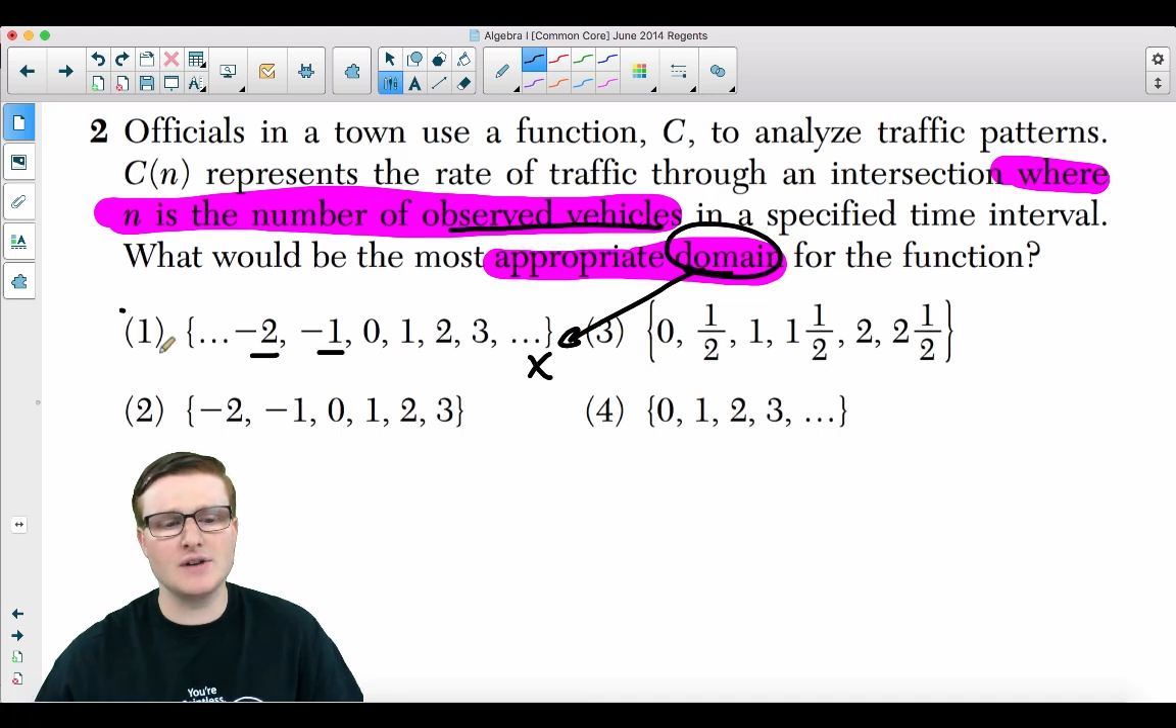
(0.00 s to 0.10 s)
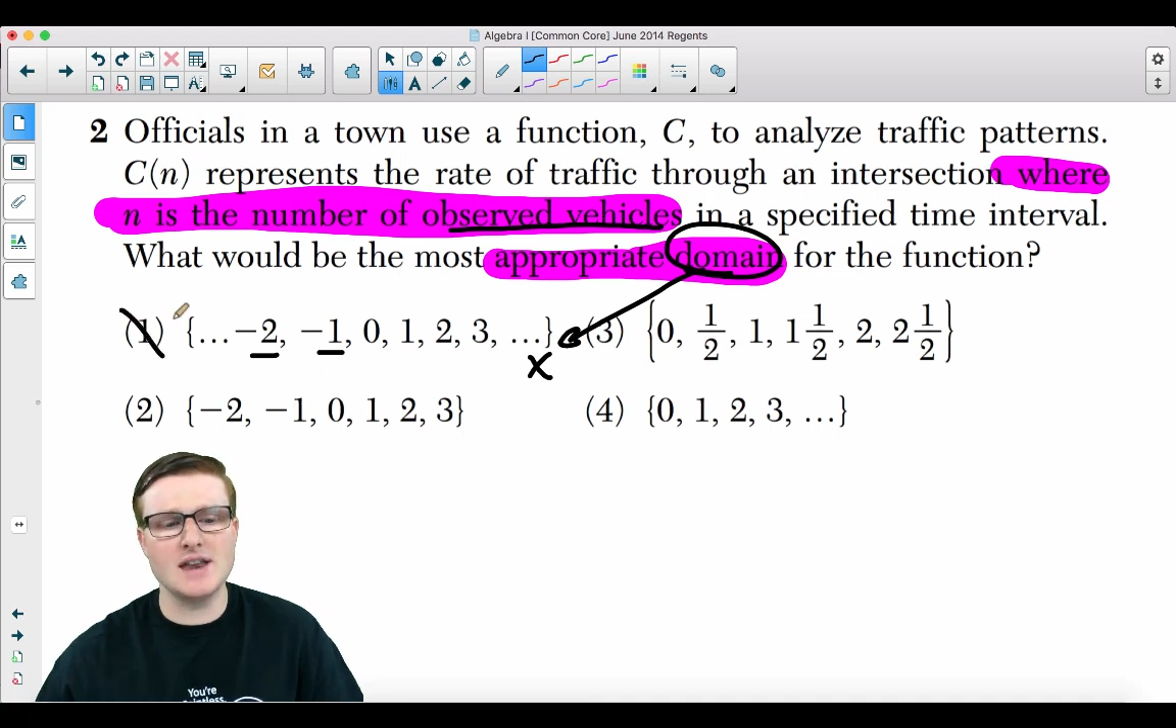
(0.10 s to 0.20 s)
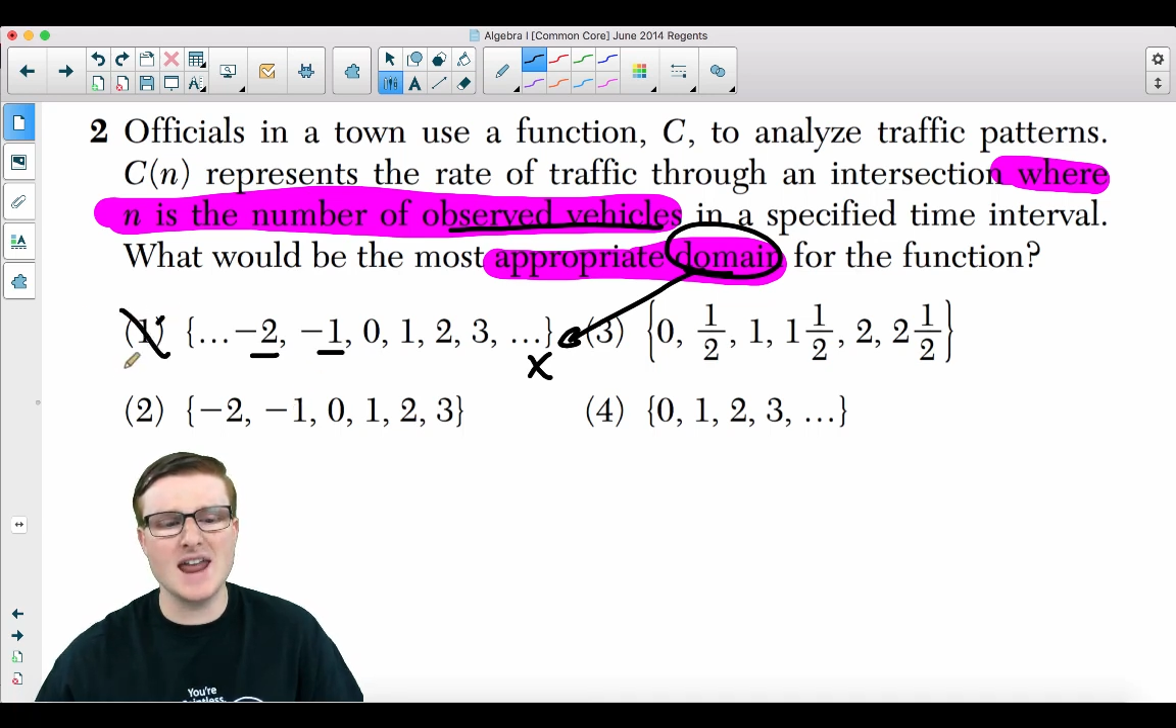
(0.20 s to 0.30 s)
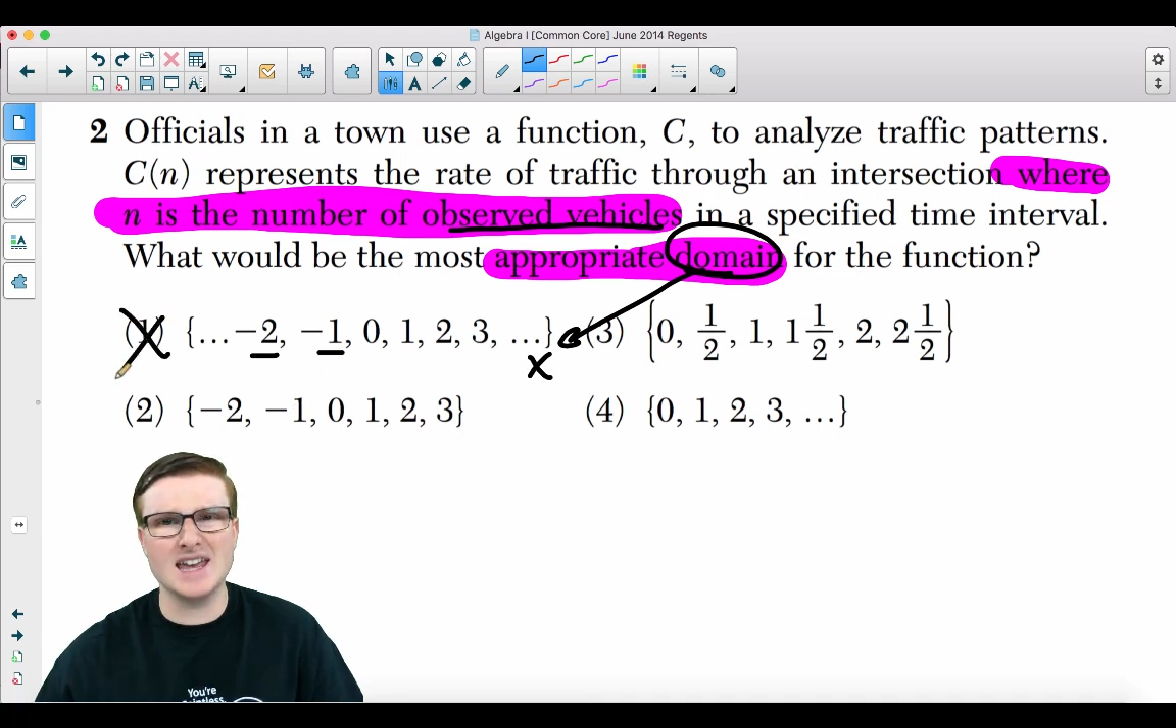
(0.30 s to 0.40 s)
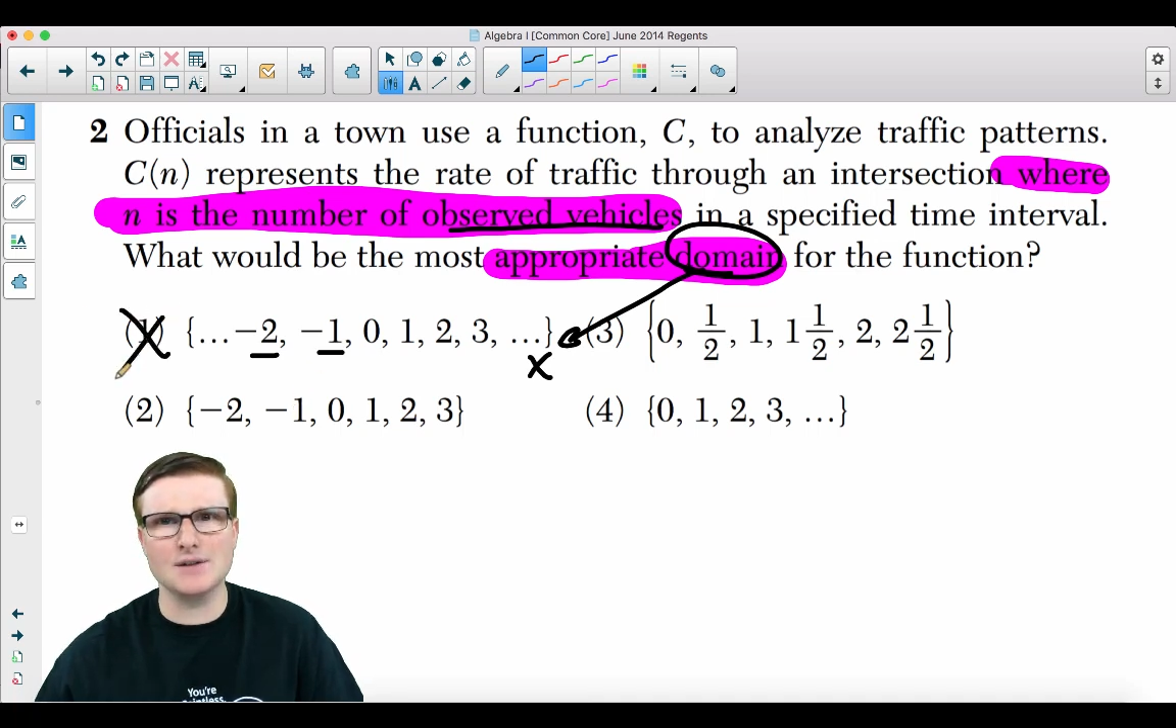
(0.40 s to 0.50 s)

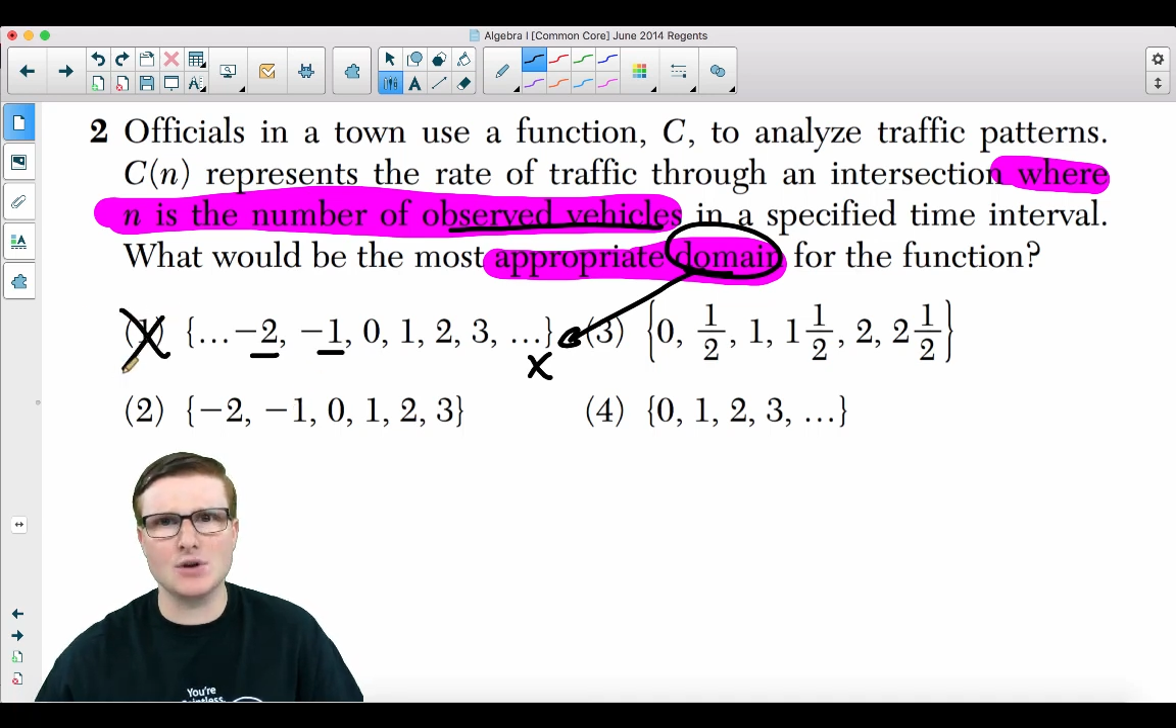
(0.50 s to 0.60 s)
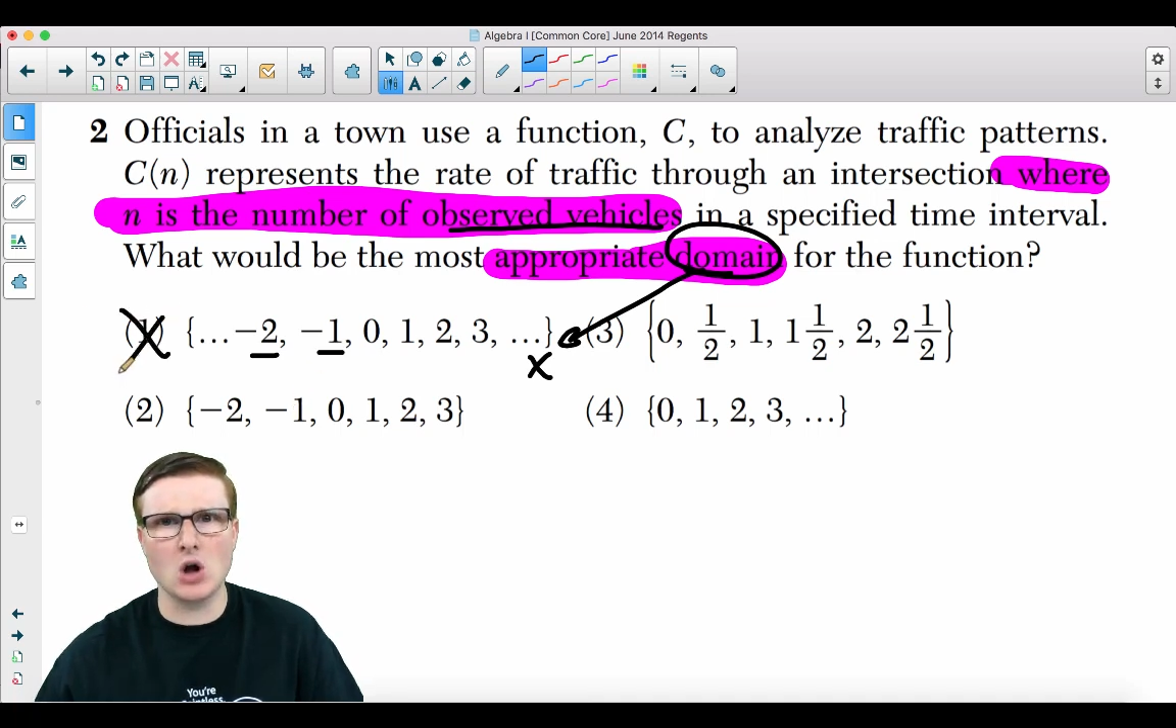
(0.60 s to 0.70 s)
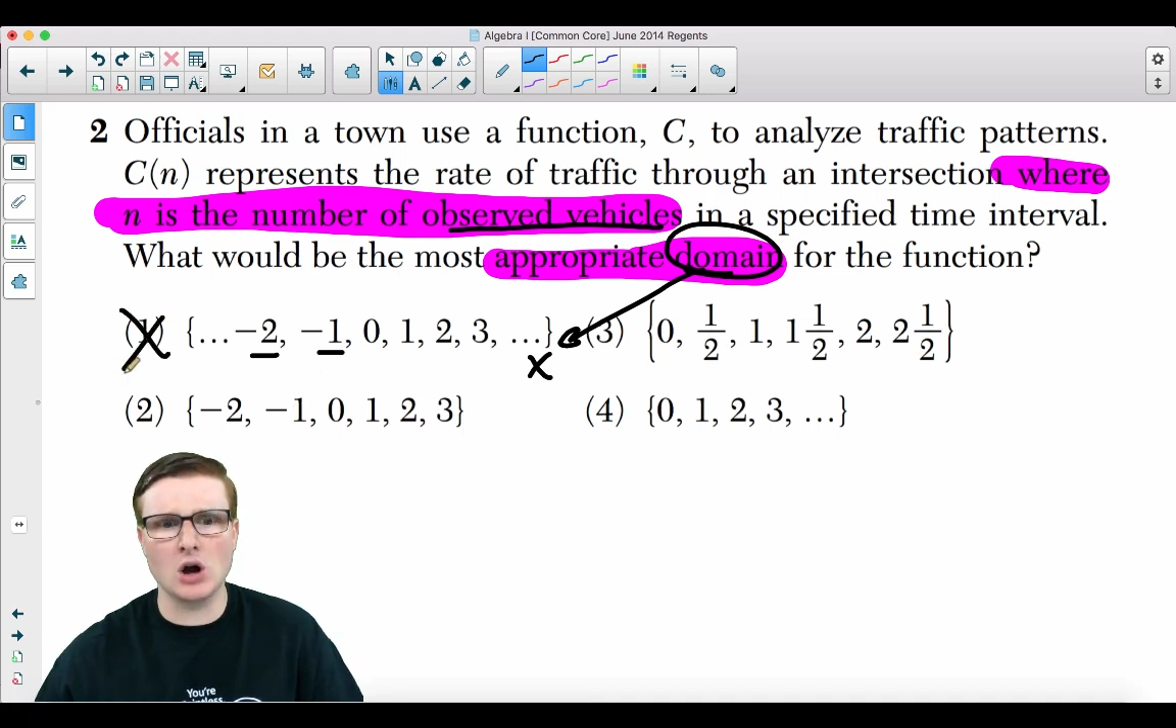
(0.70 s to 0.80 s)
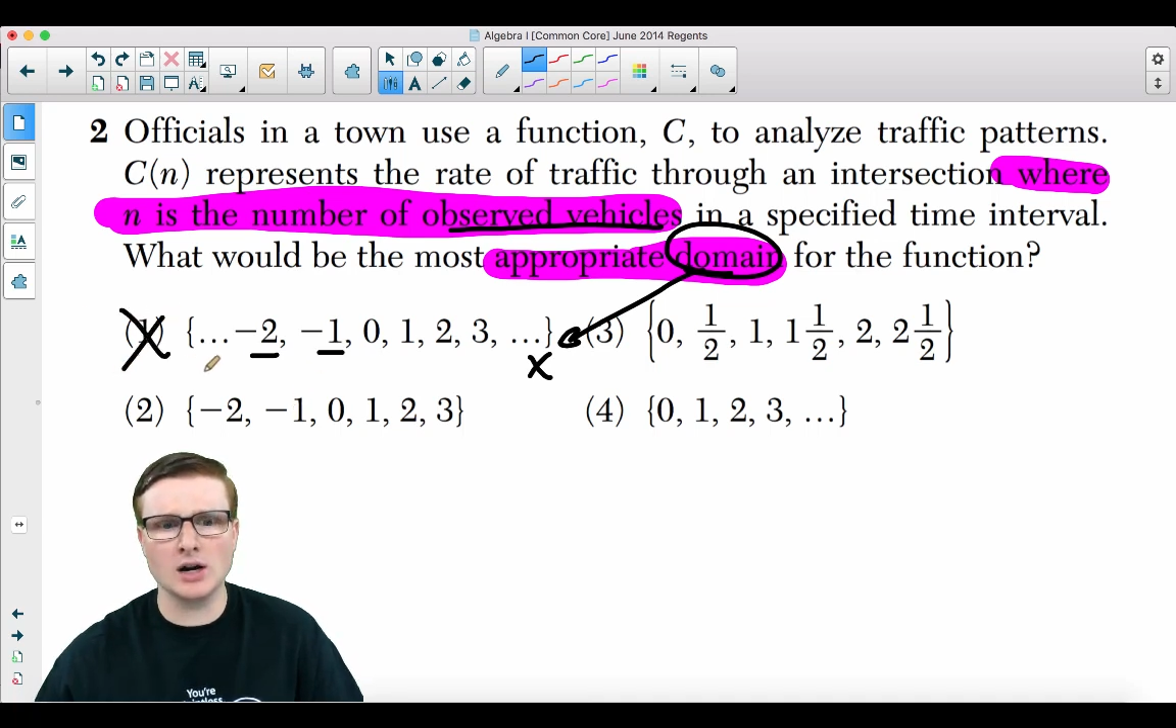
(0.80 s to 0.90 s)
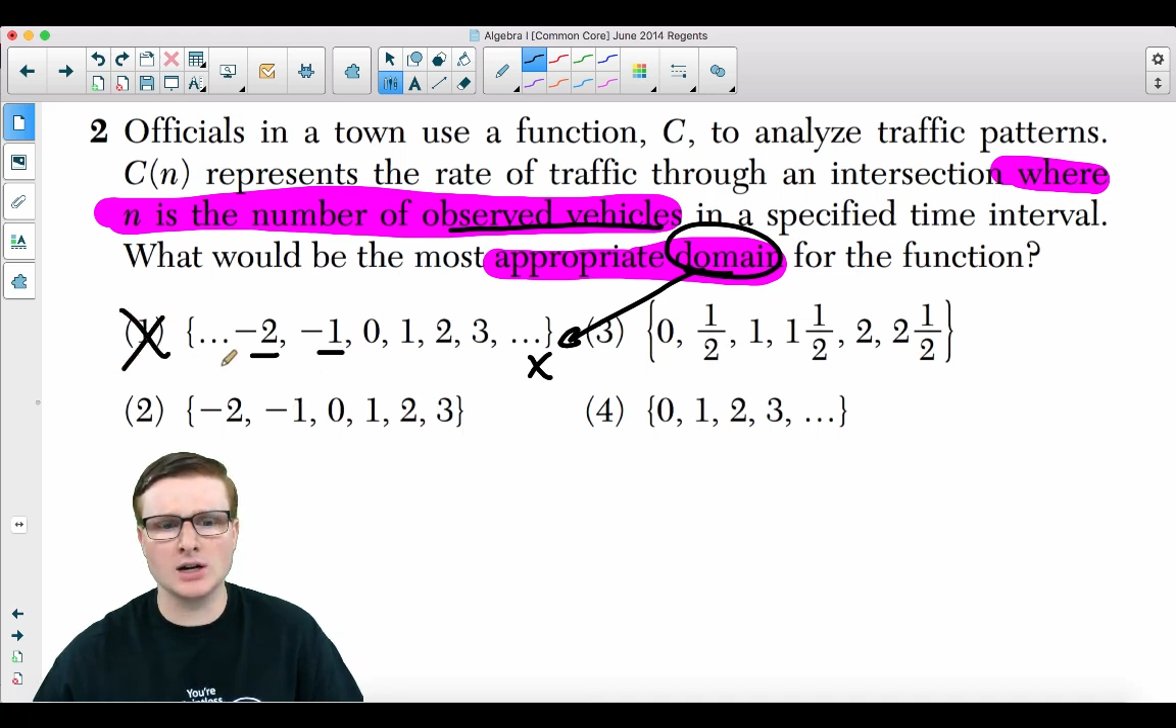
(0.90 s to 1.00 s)
negative
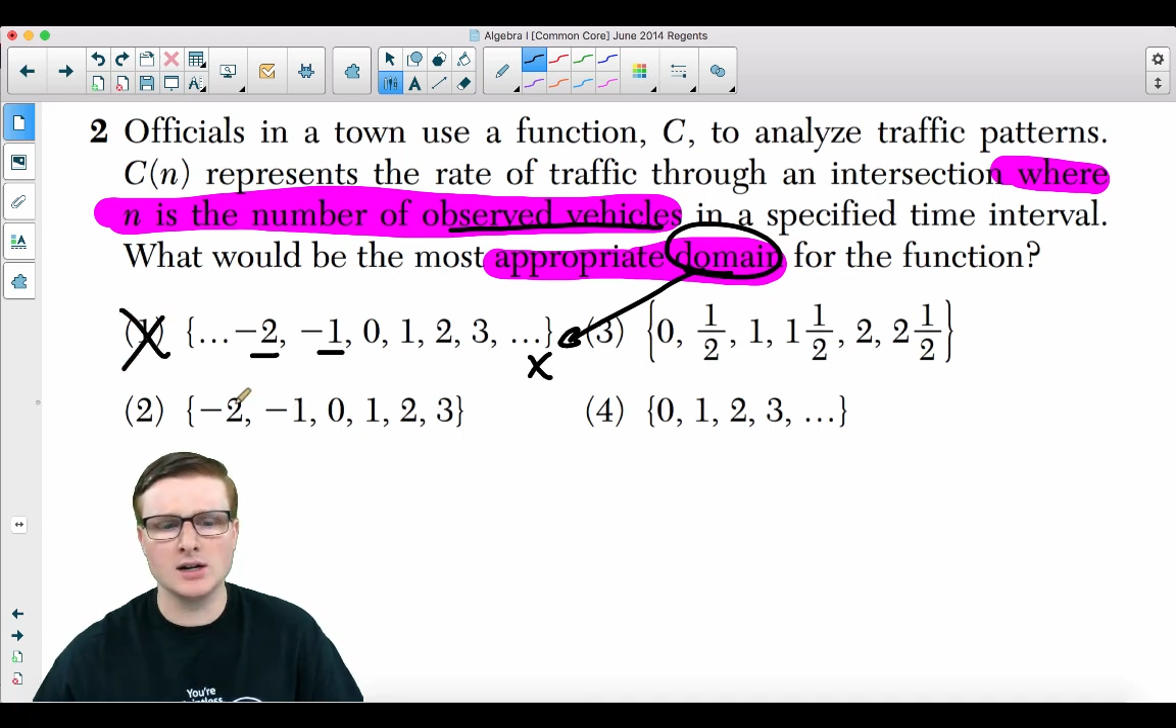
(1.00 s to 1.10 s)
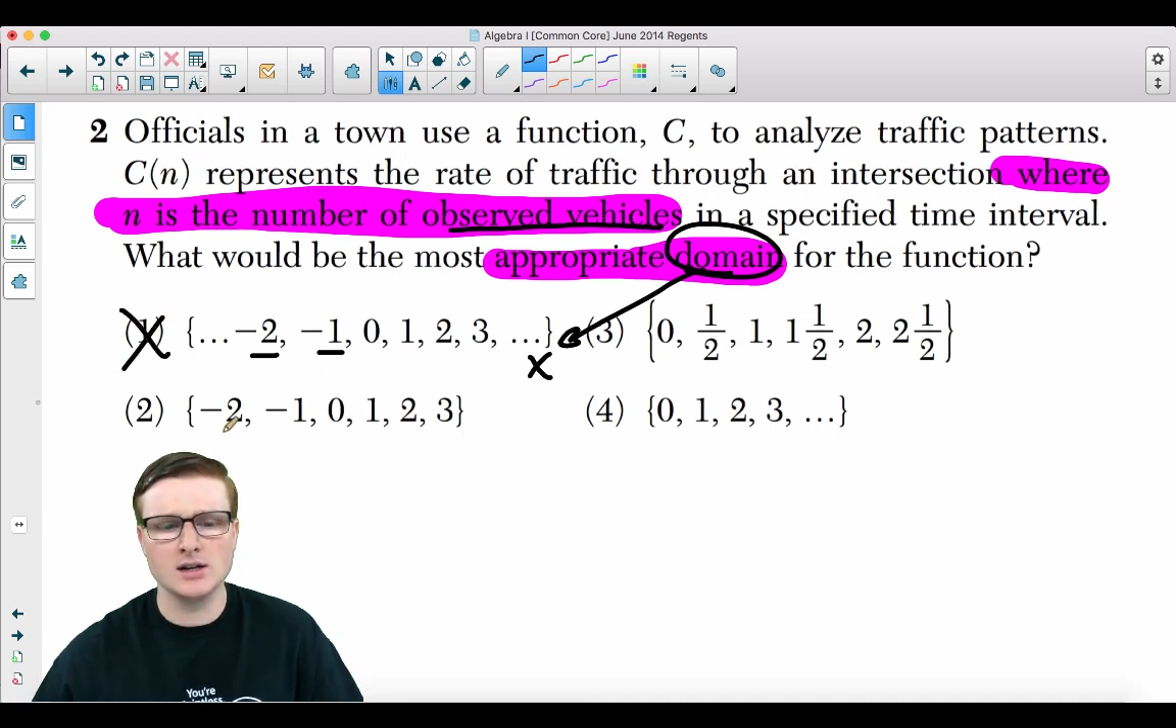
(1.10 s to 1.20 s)
car.